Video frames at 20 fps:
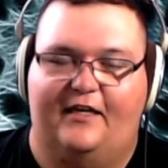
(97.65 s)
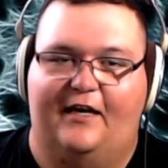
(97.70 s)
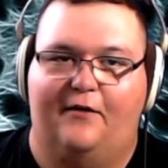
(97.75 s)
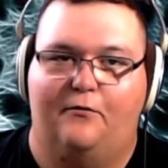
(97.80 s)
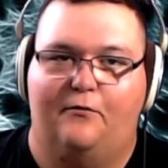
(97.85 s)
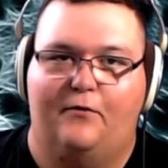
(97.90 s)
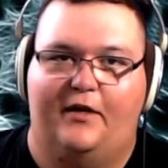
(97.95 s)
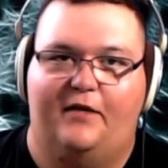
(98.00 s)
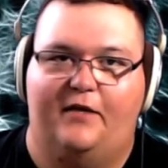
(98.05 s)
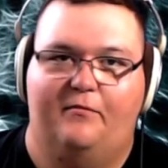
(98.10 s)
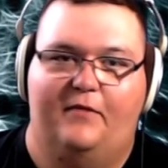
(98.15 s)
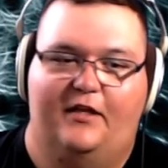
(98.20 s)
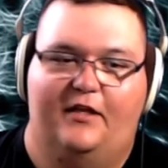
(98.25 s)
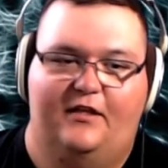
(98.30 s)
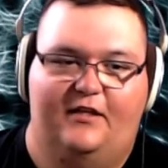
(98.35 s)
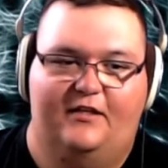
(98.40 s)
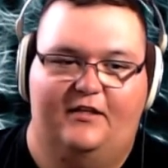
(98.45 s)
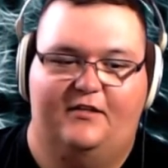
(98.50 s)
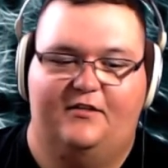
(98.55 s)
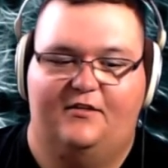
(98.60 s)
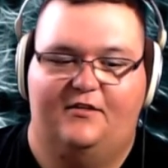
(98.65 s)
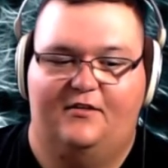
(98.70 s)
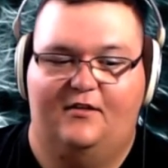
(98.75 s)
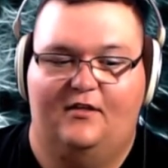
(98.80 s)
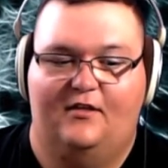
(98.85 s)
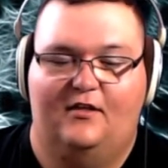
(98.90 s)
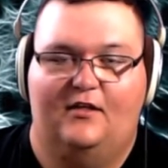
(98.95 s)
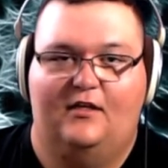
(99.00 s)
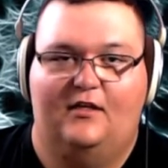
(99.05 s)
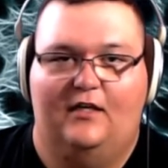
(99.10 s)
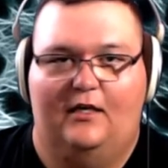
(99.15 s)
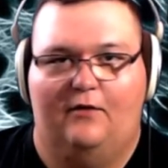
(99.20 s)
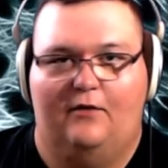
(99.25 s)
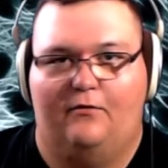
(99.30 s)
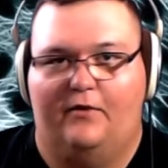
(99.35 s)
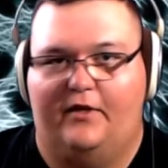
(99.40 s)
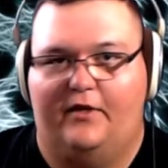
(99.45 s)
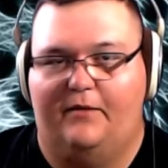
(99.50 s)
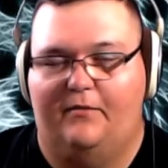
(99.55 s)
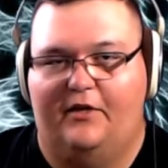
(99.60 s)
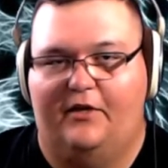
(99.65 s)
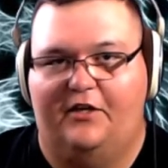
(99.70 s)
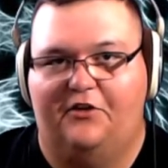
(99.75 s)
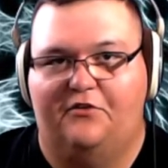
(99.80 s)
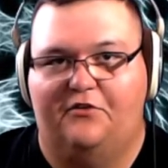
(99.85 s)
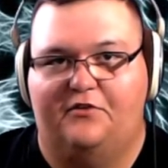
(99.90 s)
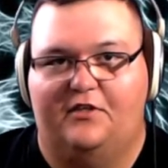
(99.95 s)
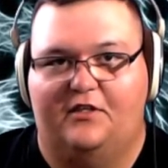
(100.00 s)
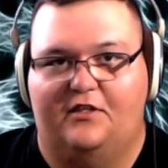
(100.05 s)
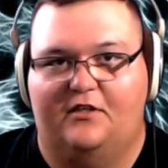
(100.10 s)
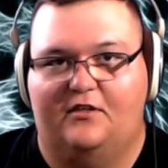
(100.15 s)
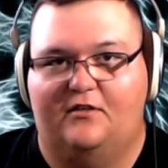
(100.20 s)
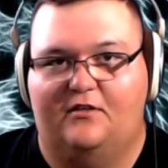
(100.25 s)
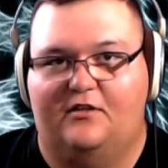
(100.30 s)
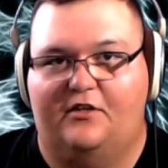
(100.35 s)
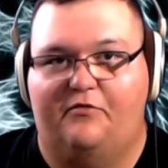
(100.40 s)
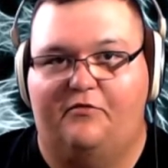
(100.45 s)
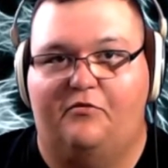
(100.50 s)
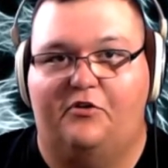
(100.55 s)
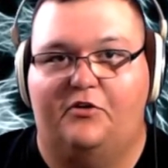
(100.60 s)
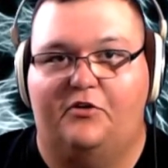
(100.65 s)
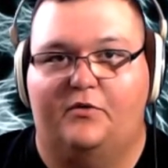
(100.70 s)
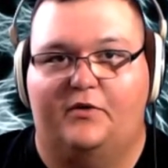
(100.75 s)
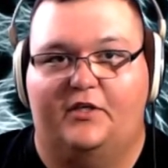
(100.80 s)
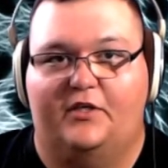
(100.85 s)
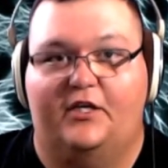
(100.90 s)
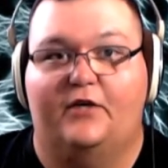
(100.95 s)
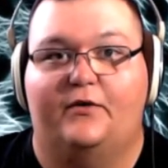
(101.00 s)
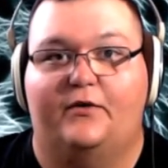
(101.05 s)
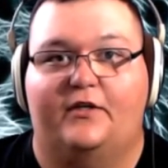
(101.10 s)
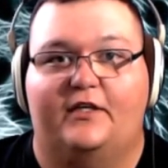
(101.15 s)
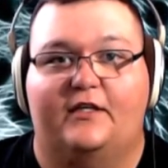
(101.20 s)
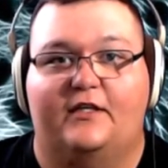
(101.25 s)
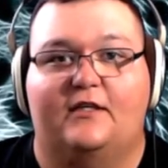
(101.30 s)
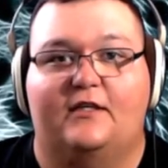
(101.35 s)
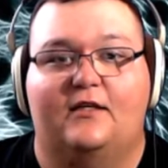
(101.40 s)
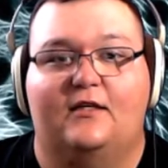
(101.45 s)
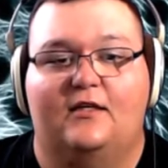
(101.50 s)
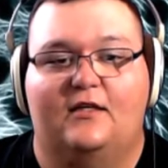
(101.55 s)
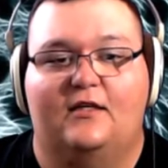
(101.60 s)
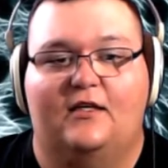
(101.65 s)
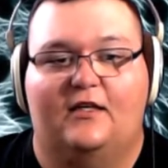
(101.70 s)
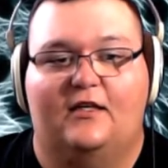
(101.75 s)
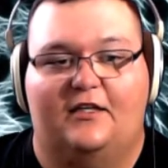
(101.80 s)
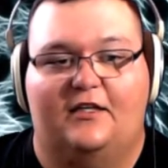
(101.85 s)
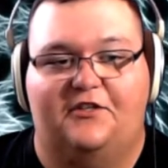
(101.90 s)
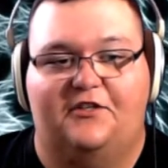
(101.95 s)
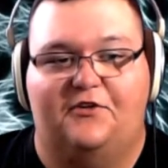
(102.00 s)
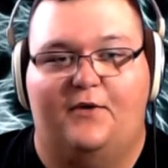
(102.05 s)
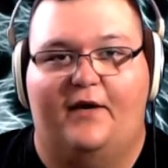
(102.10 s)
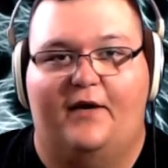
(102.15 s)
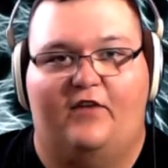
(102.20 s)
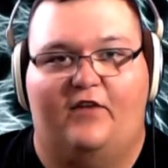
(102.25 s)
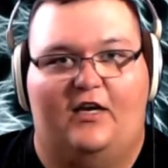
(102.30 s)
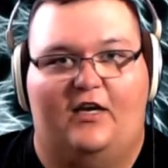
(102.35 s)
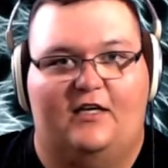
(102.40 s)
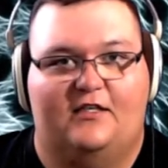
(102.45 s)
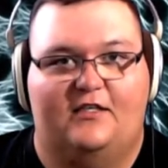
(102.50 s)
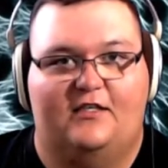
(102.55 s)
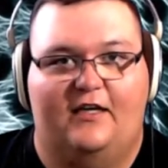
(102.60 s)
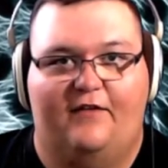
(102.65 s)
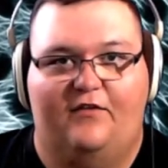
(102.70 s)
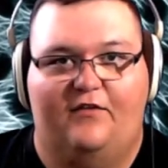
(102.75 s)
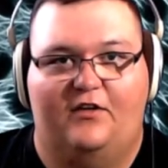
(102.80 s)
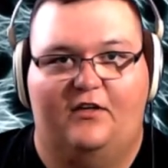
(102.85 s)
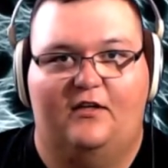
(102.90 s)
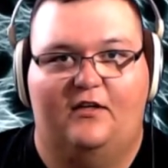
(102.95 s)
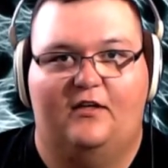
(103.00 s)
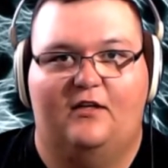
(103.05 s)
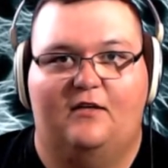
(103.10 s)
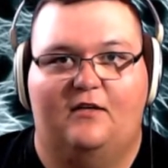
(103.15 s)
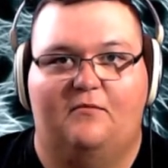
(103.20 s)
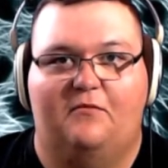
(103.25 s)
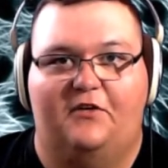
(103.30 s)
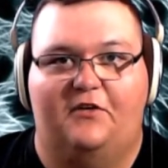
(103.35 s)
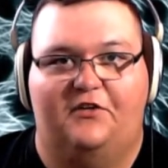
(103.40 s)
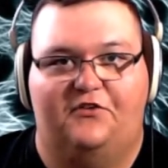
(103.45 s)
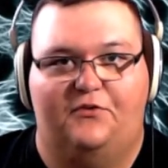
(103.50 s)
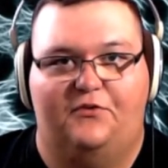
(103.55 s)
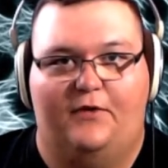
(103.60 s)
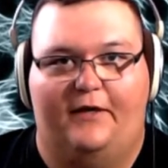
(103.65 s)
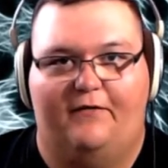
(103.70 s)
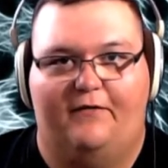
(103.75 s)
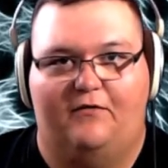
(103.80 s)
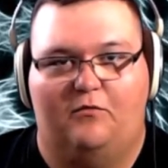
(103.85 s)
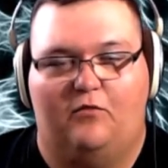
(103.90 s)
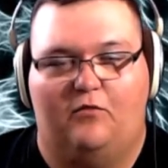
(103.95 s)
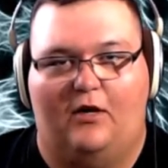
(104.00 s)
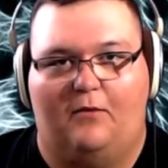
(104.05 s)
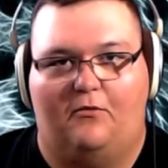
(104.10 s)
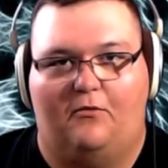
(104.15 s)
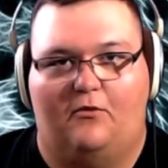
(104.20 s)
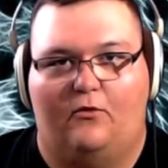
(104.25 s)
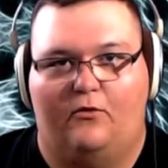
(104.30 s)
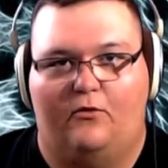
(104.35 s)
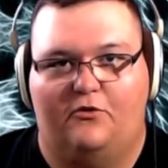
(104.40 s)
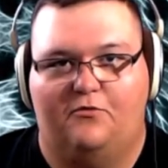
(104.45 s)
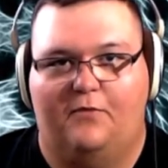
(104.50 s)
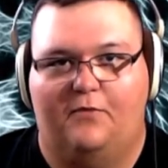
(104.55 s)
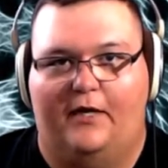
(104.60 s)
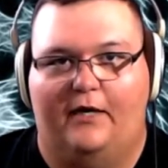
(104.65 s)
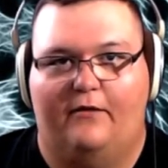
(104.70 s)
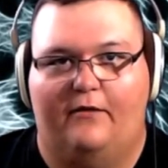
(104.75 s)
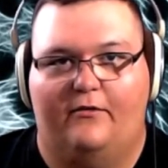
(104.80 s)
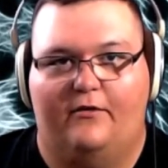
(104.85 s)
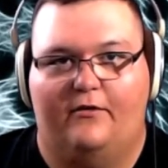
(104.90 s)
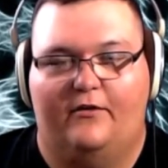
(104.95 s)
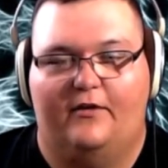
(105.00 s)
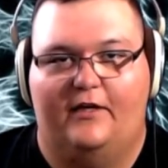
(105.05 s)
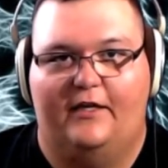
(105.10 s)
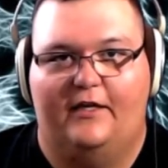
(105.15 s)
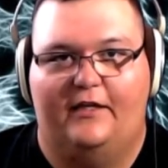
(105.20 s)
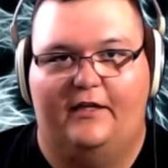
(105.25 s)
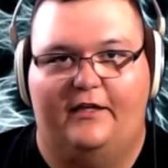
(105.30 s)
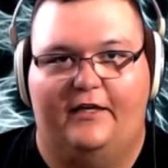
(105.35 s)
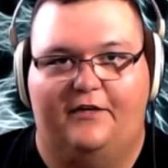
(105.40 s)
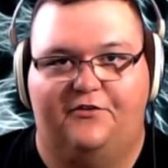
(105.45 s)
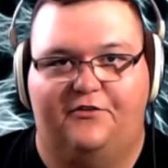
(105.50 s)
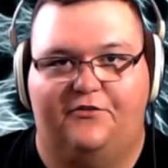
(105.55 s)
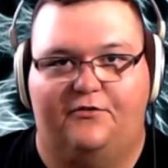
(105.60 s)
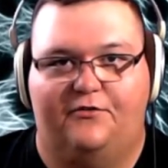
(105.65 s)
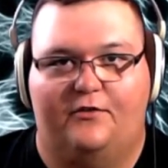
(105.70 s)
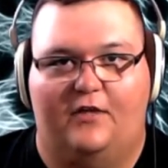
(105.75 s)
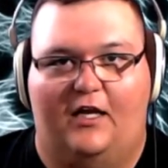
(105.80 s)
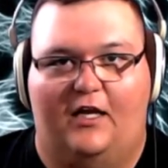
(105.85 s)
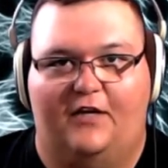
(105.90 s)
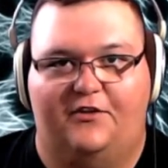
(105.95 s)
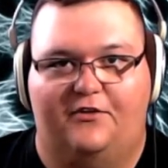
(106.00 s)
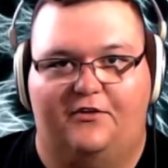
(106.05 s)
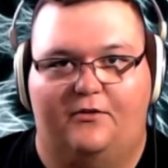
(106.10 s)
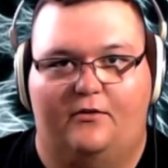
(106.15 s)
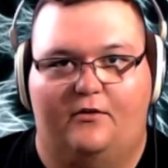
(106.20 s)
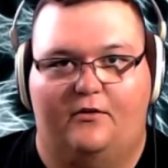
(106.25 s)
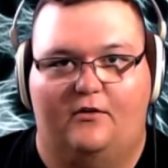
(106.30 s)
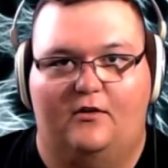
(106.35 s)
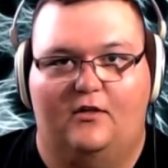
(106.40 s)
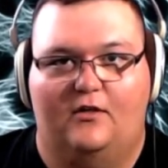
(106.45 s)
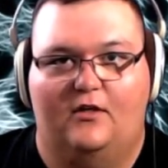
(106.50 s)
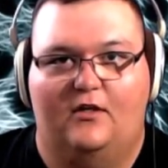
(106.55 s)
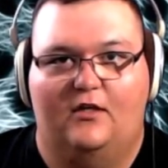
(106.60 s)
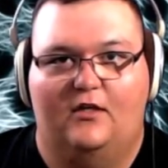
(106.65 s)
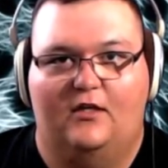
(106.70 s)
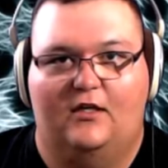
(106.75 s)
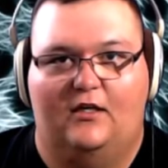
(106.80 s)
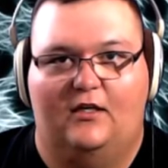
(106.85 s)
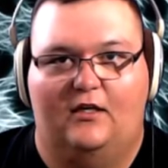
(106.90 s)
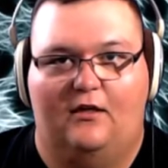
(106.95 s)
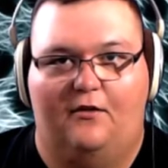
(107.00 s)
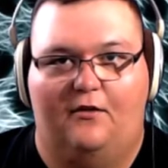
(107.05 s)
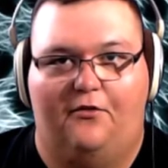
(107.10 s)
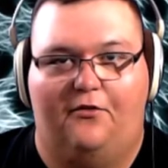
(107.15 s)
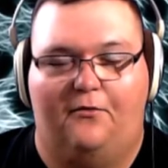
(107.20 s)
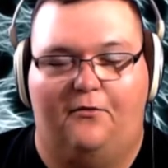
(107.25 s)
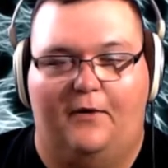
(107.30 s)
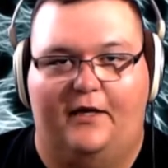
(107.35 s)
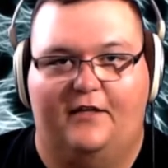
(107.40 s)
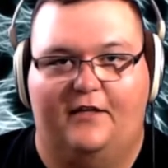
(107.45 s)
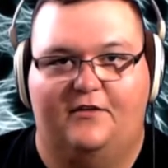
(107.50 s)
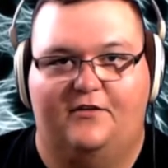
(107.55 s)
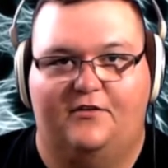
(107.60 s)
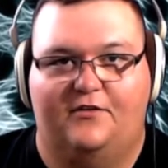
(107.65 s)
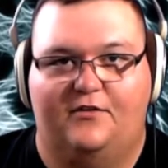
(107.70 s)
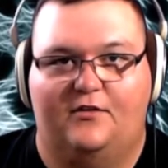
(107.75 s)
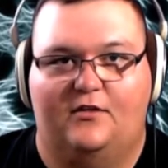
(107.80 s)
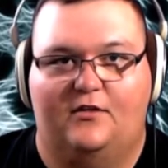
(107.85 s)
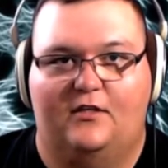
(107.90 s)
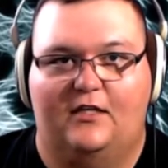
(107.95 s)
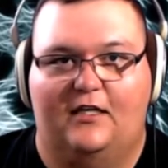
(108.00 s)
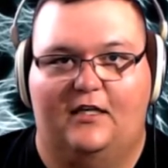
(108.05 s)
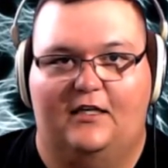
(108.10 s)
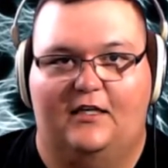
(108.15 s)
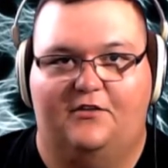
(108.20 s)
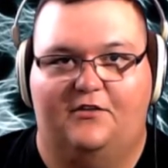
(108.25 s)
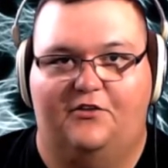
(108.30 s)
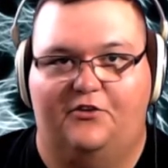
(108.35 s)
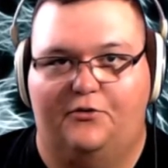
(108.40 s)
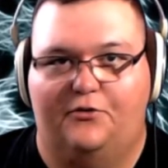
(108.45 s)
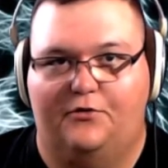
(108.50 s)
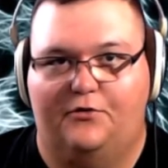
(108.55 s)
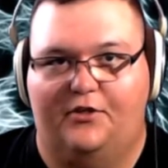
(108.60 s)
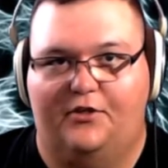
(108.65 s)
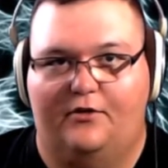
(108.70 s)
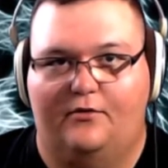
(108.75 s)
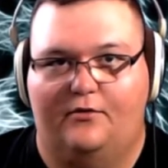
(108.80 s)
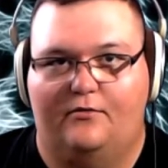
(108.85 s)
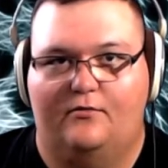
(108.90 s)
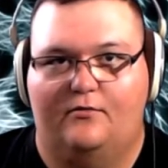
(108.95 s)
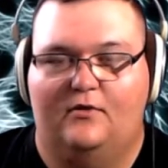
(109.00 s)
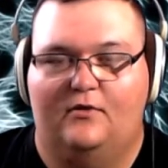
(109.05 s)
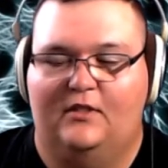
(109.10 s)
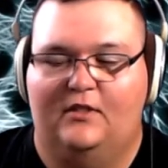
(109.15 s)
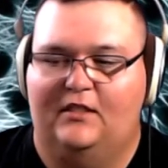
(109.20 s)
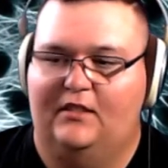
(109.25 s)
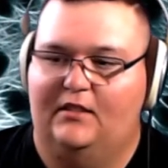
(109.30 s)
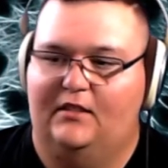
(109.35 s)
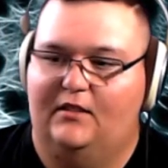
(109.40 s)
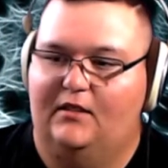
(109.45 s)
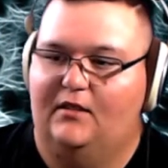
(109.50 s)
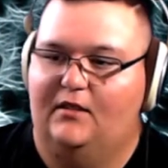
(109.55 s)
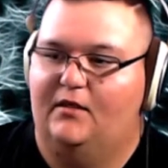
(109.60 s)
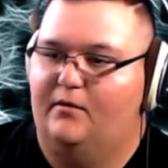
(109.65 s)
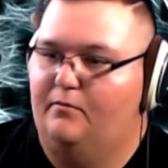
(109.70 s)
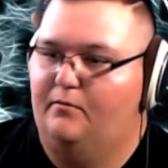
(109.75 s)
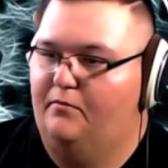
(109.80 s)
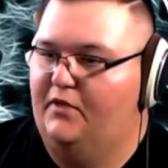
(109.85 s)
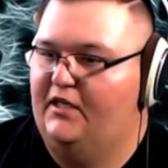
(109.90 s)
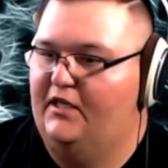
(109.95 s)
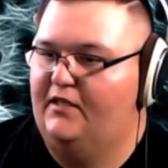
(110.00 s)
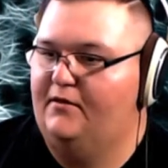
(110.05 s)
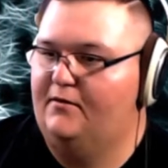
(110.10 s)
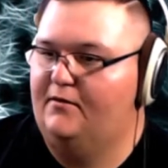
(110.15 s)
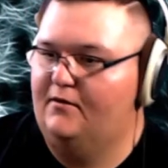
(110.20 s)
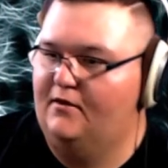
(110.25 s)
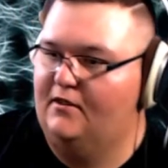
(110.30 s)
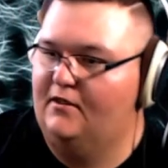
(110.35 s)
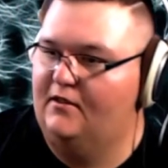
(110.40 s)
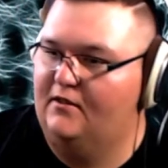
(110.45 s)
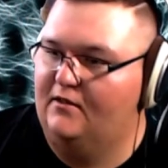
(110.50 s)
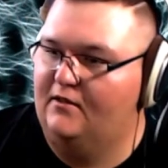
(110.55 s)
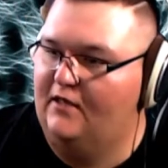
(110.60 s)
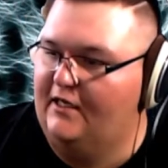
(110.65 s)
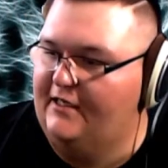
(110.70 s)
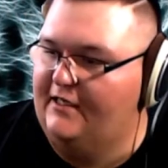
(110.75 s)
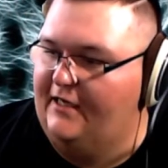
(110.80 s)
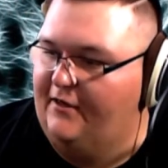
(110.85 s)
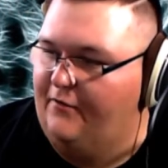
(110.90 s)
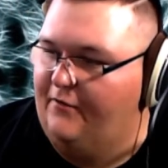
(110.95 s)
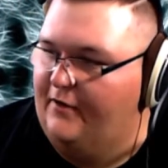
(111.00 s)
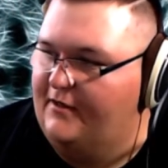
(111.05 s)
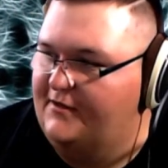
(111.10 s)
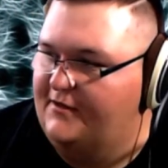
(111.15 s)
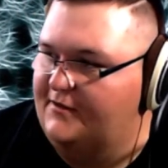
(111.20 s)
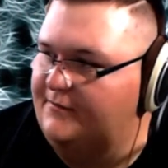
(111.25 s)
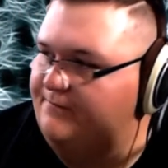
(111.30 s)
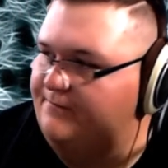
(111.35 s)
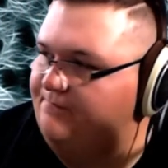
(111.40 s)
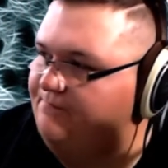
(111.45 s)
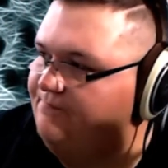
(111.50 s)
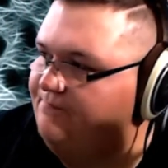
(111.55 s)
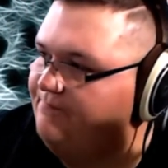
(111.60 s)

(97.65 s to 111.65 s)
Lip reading: I don't recommend this. I don't recommend using CPU encoding unless you have an i7, because you have the proper horsepower and the extra logical threads to do so. But I digress.